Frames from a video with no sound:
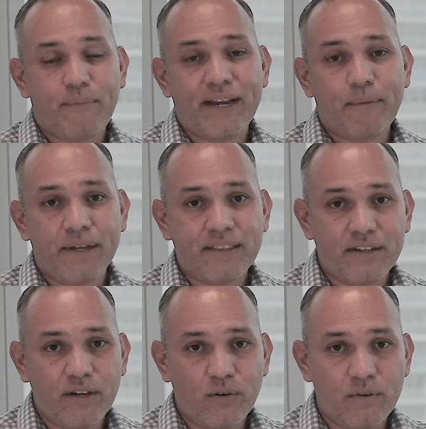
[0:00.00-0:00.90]
about a month
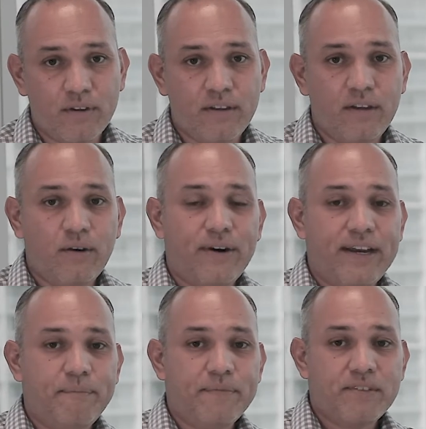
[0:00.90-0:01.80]
ago,
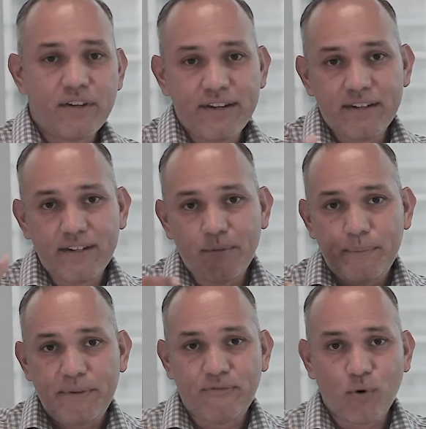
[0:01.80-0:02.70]
right? Started a little
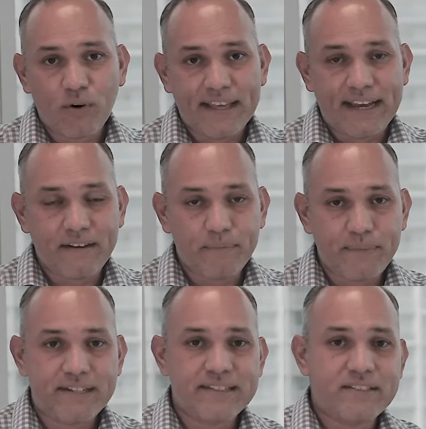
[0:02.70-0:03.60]
bit before that
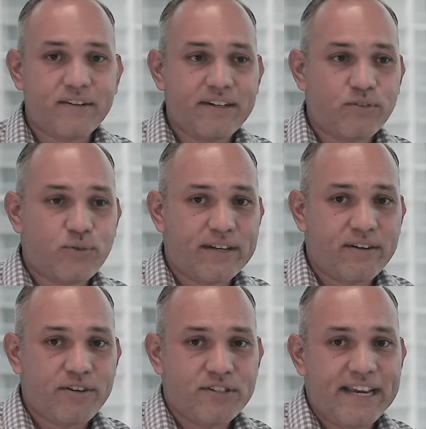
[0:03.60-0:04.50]
because I started to try
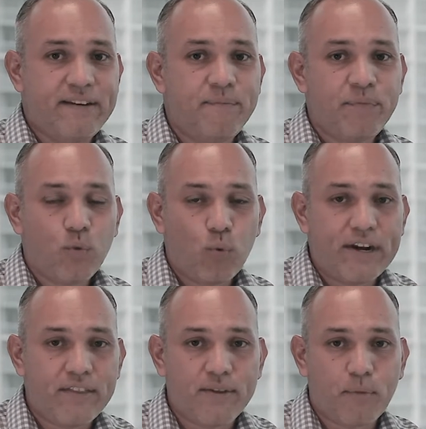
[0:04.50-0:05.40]
to understand
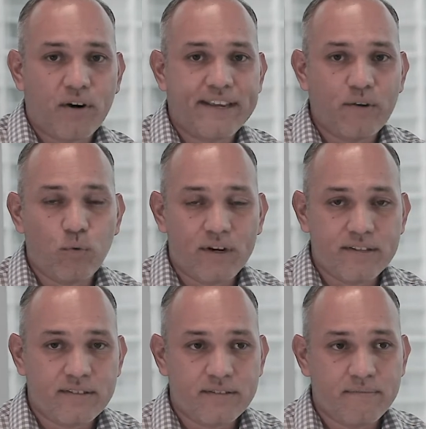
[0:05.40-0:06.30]
where the market
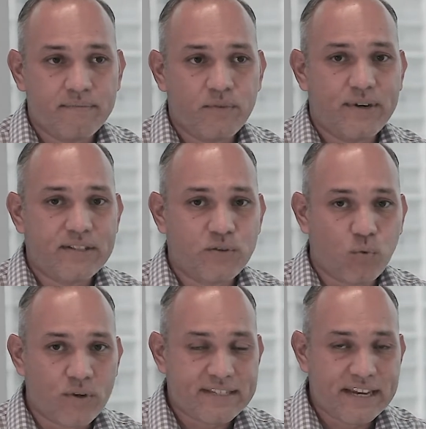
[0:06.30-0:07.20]
was, right? So
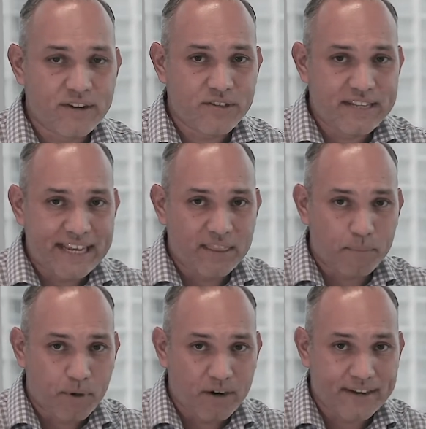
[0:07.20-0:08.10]
once I understand
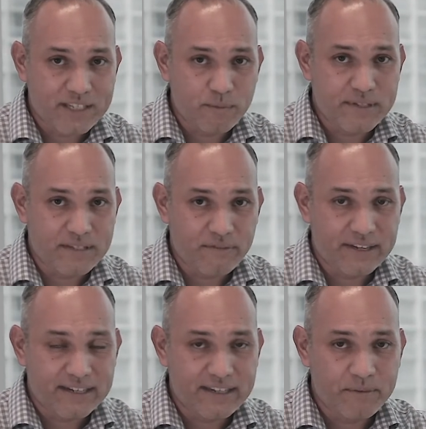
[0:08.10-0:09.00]
the market
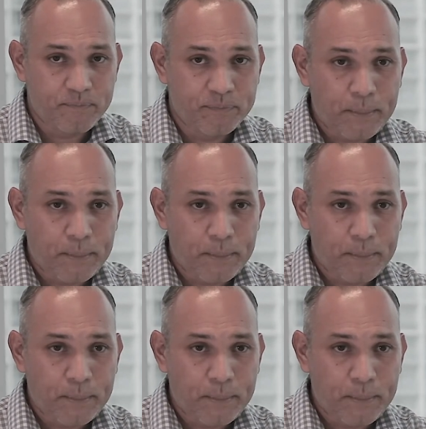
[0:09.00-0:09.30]
specifically,